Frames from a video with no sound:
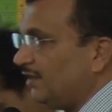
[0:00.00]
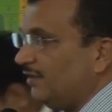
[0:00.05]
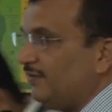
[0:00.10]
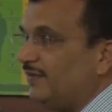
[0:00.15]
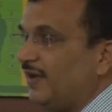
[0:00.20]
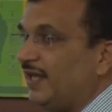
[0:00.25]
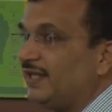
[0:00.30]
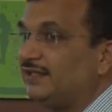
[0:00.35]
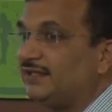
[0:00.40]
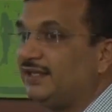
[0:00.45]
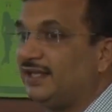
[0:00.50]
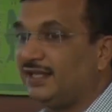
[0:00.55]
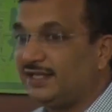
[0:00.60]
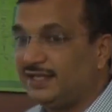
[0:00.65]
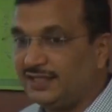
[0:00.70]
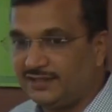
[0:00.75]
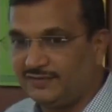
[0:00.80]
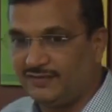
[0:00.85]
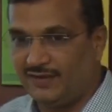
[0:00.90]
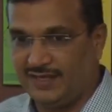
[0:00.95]
then they
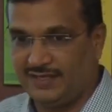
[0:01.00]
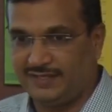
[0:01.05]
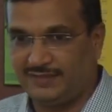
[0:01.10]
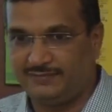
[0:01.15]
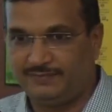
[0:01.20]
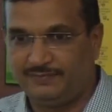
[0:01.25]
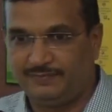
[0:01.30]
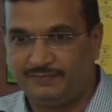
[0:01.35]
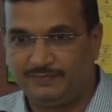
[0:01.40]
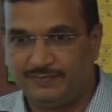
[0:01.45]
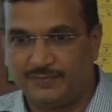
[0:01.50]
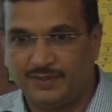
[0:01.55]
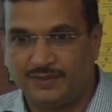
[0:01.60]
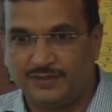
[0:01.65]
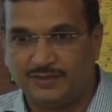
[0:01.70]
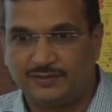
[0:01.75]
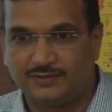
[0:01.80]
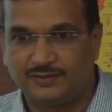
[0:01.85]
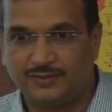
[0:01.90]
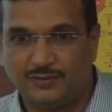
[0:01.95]
require.
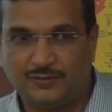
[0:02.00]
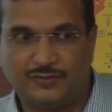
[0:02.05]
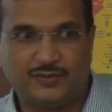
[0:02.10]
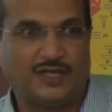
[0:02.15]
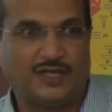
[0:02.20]
So we